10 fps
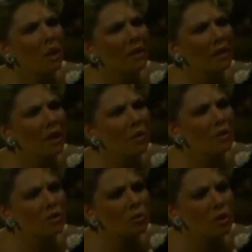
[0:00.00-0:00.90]
Why not?
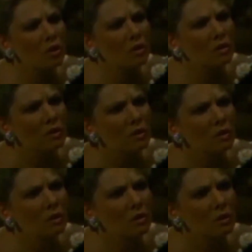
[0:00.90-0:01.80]
What's wrong?
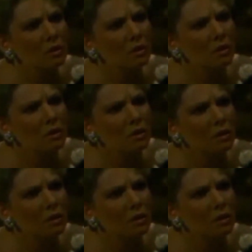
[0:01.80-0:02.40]
I think it's